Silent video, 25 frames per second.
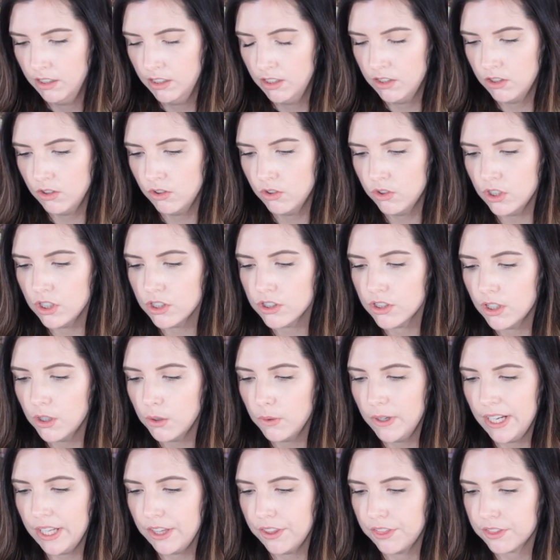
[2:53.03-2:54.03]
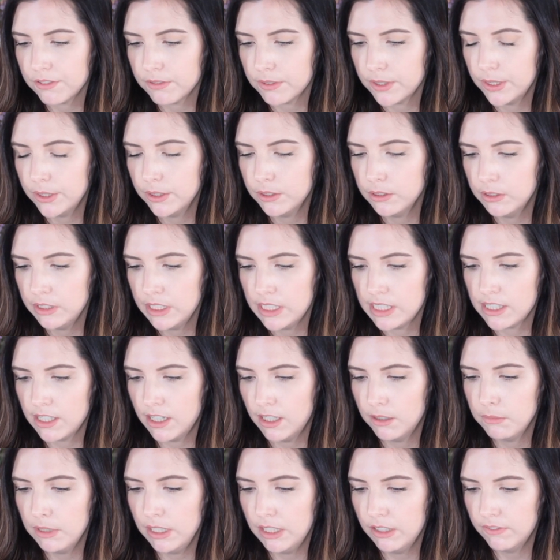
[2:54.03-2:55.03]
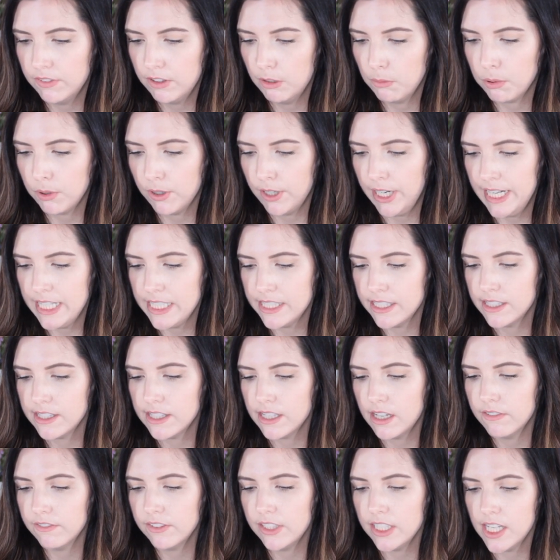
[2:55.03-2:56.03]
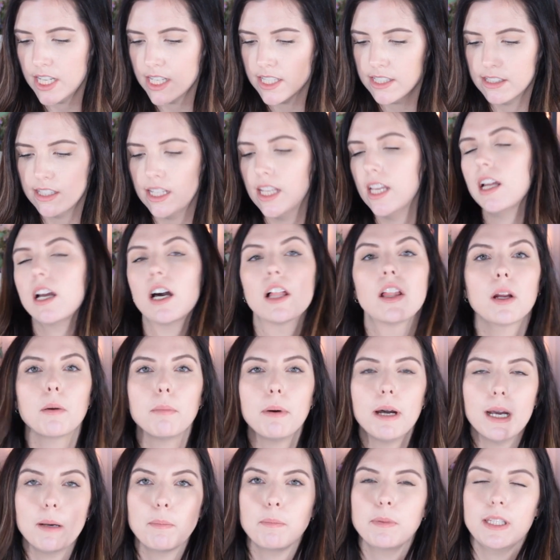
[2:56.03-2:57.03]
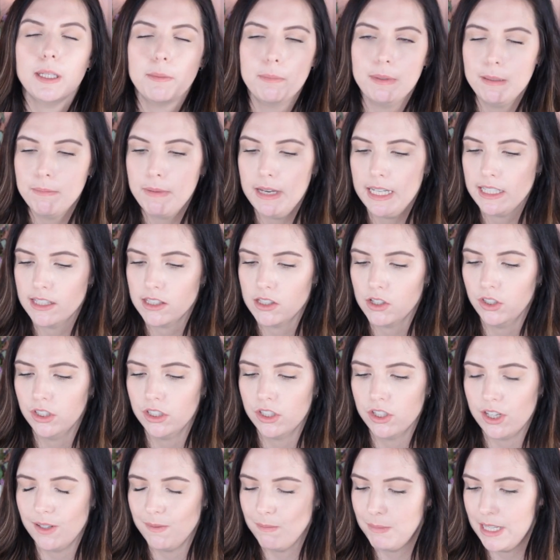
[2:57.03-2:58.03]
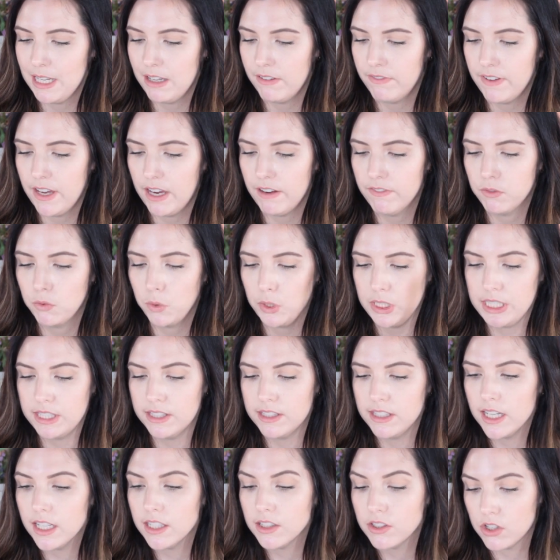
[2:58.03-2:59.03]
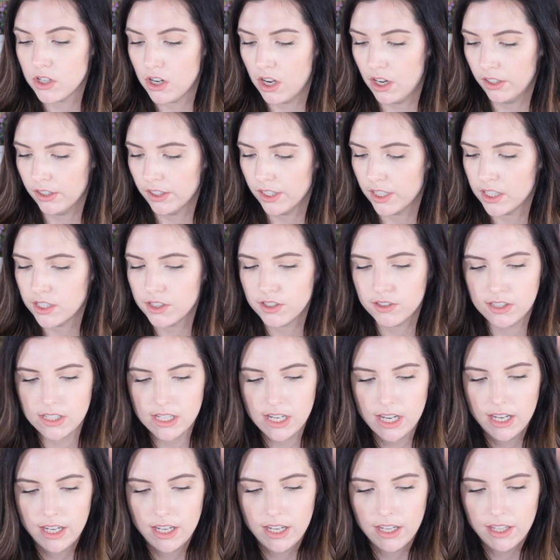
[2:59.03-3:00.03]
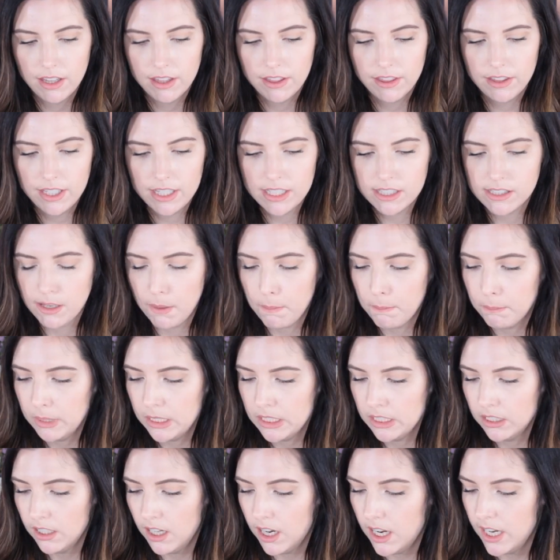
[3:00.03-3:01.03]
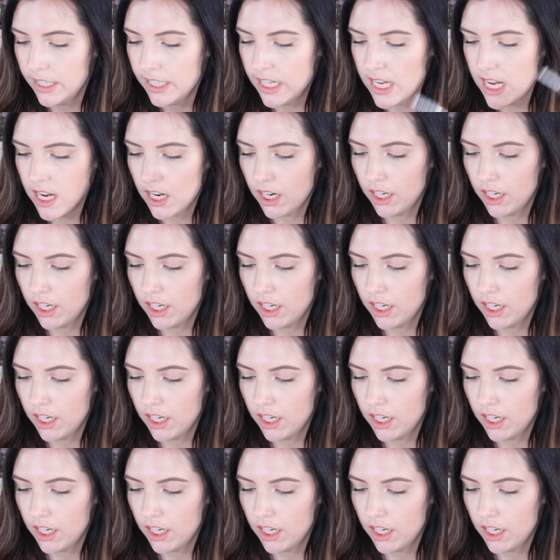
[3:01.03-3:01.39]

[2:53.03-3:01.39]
So just going through some of the prices of these, the ColourPop Lippie Pencil in the shade BFF was $6. This Milani